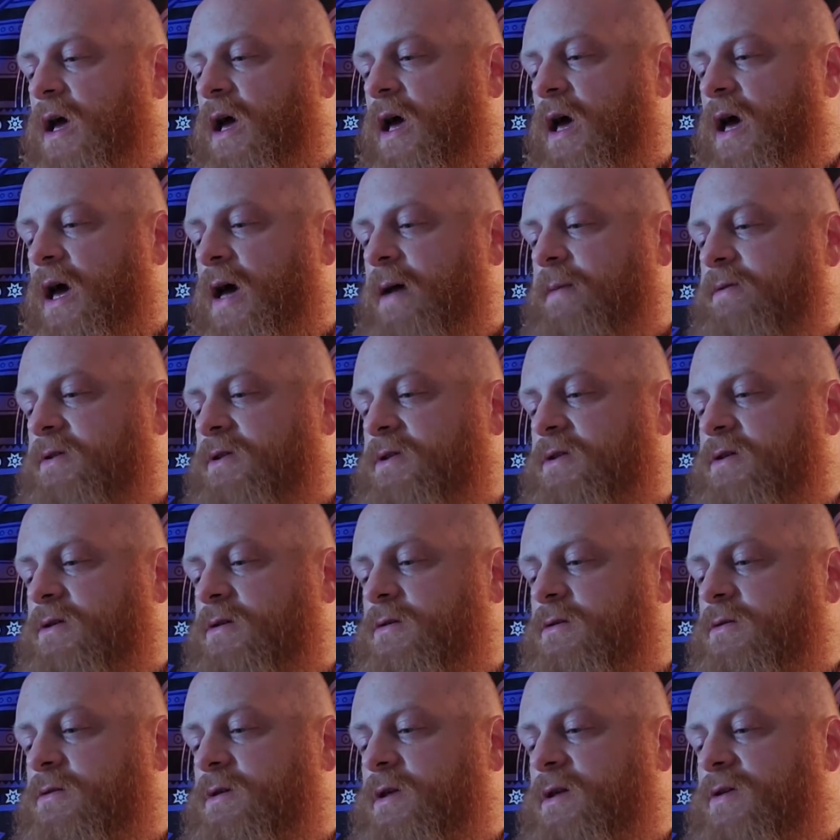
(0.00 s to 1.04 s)

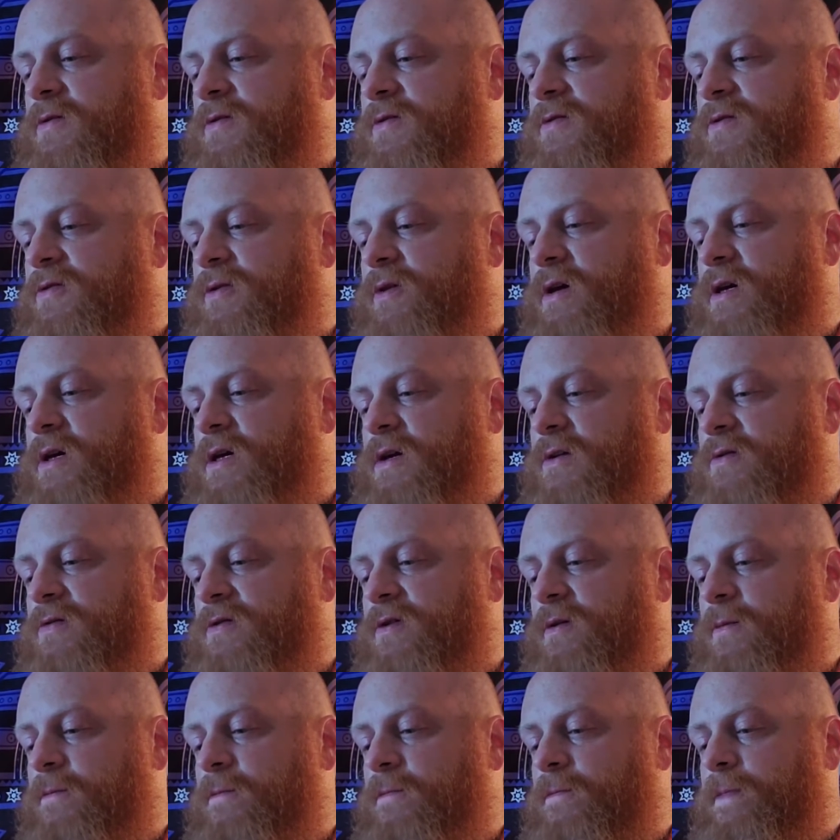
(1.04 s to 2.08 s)
absolutely free
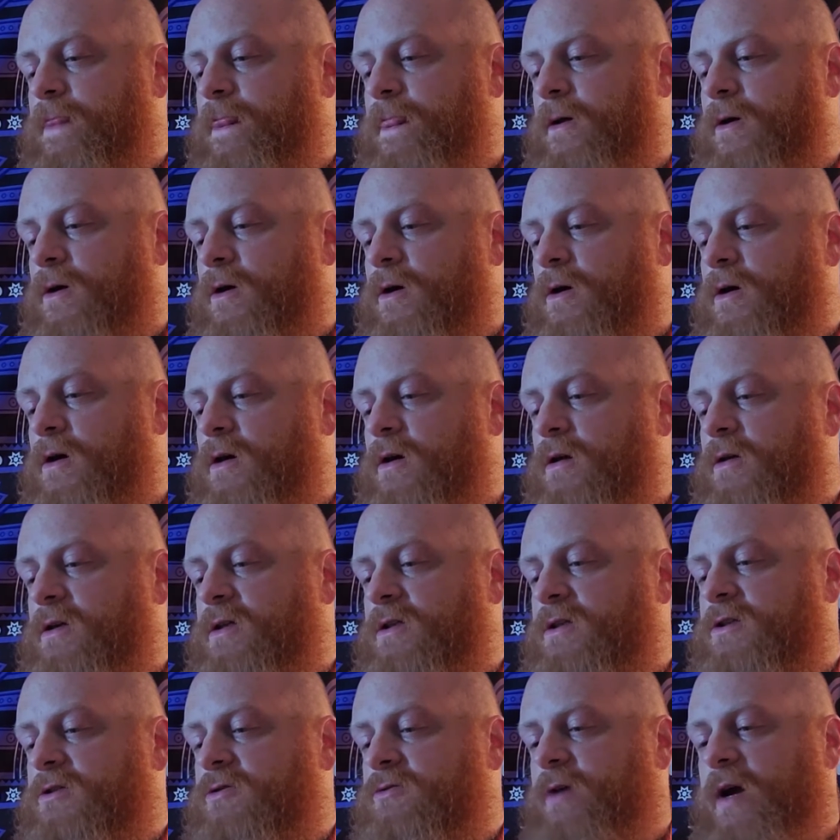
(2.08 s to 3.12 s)
from all
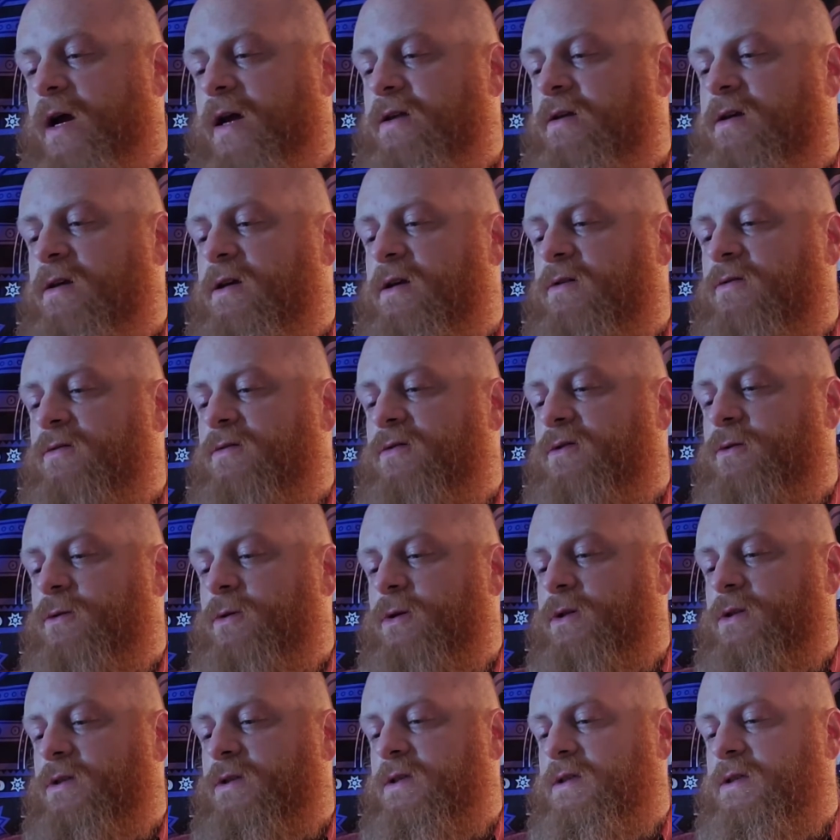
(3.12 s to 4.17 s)
distracting
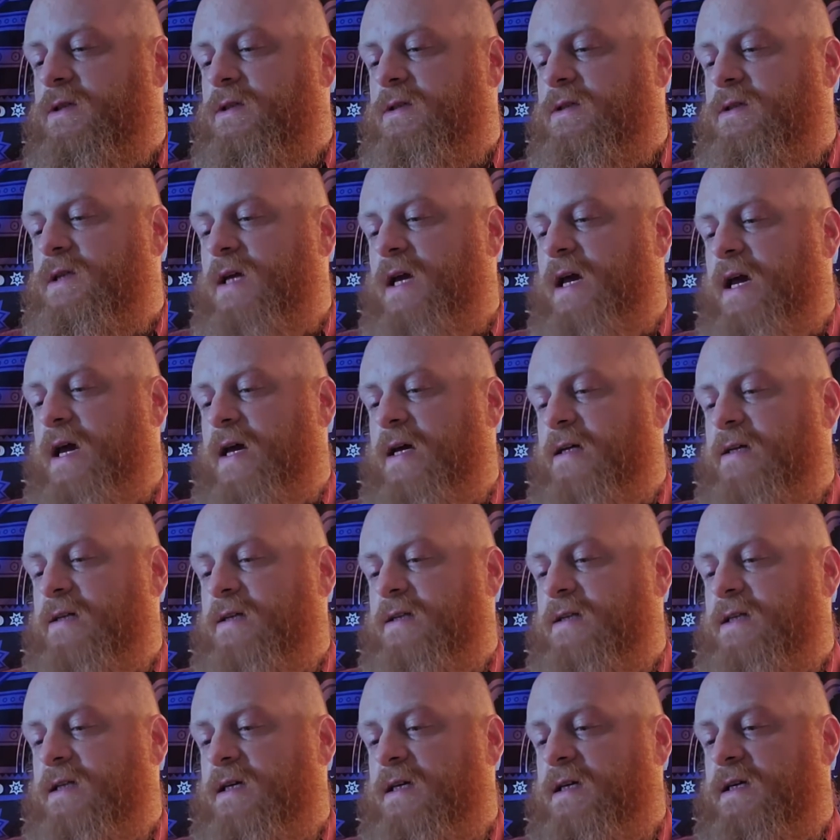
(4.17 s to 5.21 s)
influences
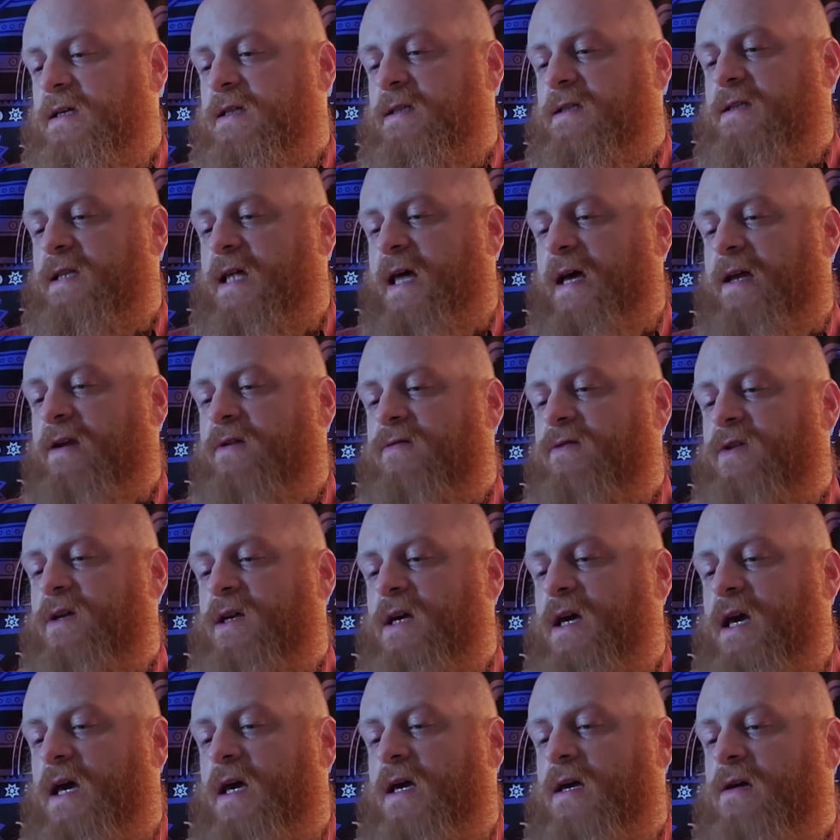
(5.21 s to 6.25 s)
as is that of the
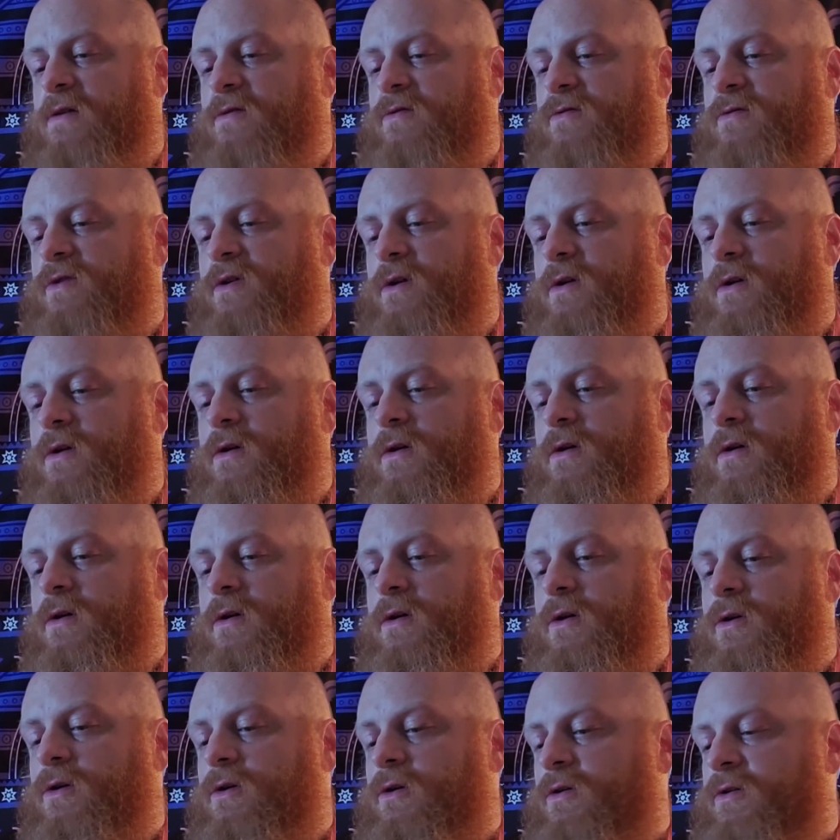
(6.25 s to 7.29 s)
cave,
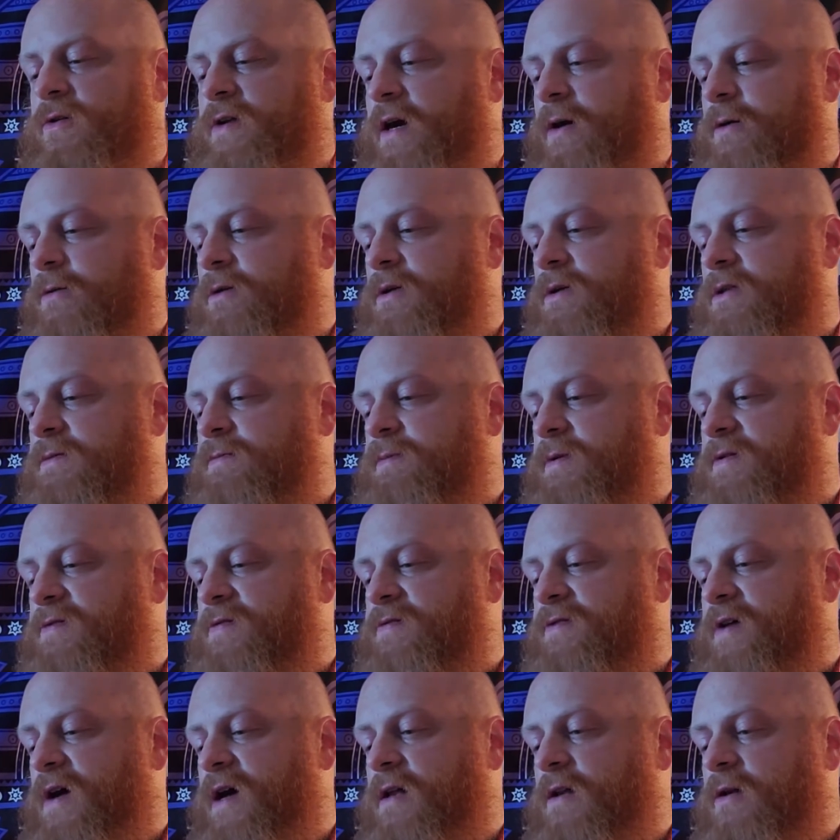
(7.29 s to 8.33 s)
could doubtless be
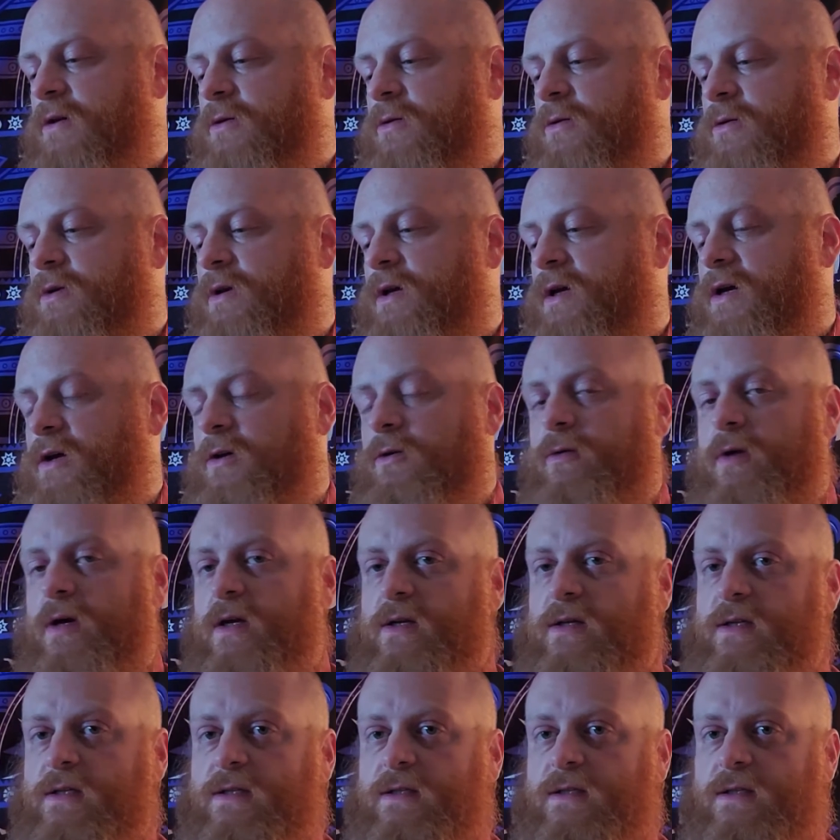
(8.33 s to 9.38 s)
followed at
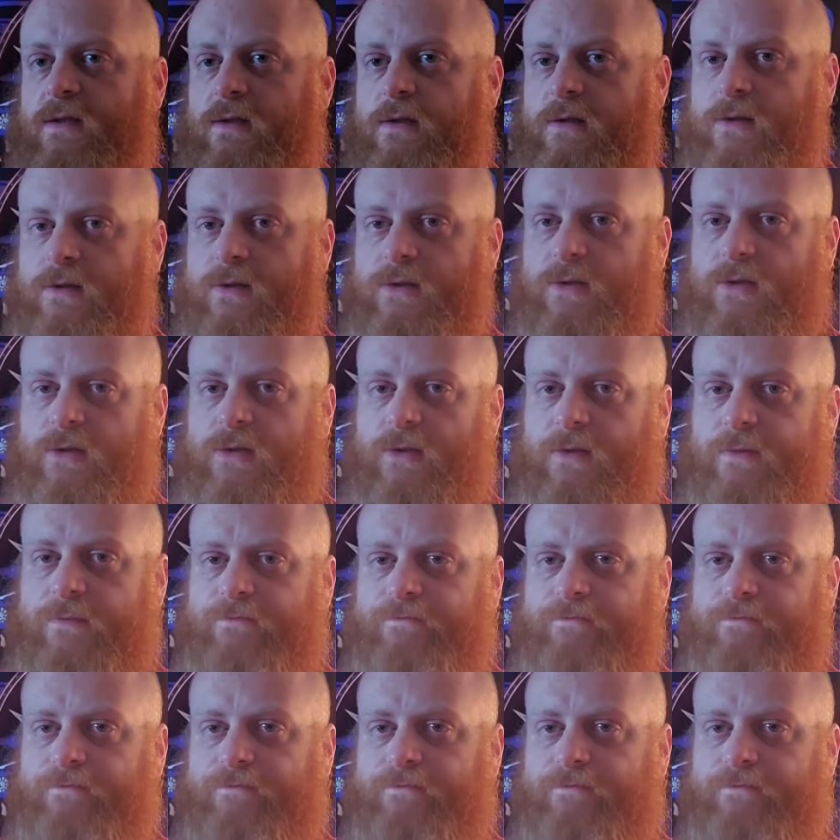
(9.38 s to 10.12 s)
great distance.